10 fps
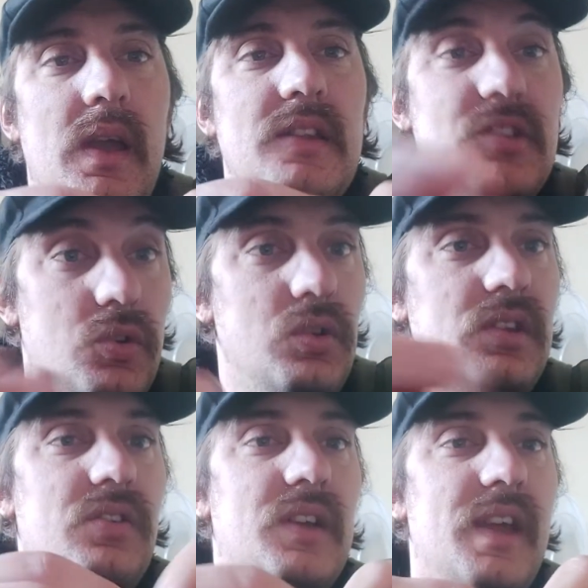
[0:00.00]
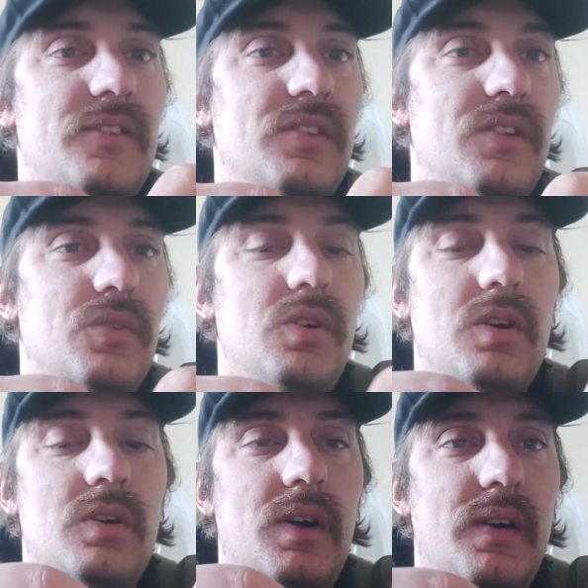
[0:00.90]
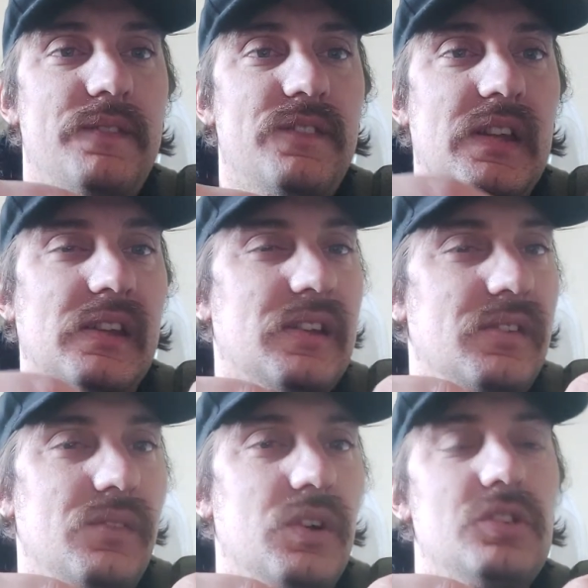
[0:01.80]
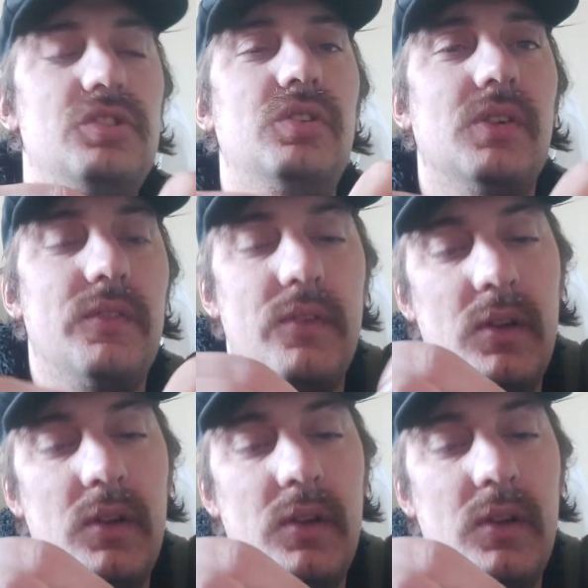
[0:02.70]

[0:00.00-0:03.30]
And school has got cancelled as well, I think. Well, it should have.